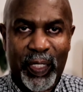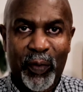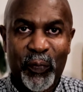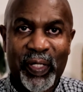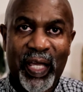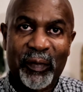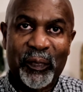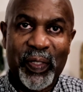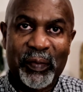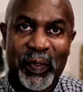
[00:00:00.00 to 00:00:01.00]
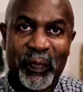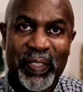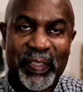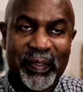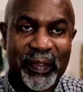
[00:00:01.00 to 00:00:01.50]
When we
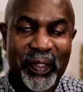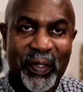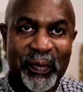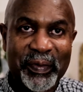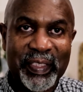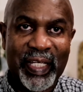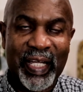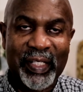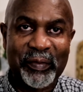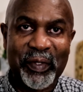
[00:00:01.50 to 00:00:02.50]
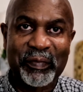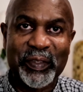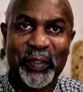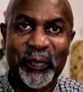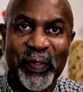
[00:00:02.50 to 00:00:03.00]
went into the house, they had a
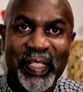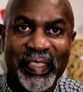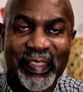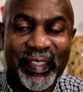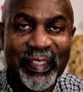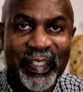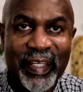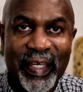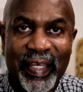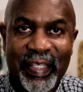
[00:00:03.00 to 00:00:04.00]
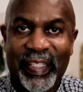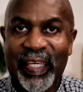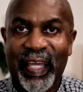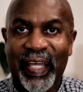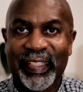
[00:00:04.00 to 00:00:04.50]
refrigerator. They
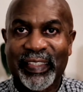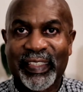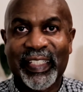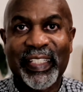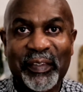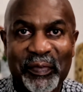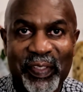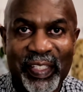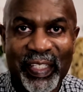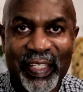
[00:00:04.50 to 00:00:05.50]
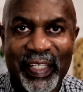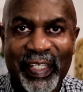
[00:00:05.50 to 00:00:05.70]
had TV.